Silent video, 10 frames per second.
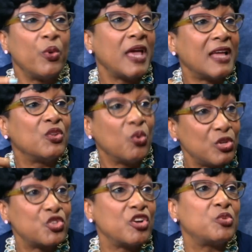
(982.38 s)
had no
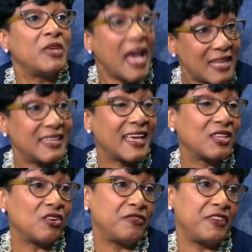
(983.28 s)
choice. We had to get
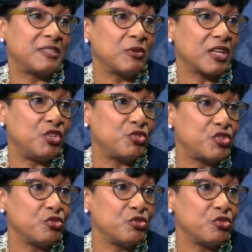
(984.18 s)
on Facebook and YouTube.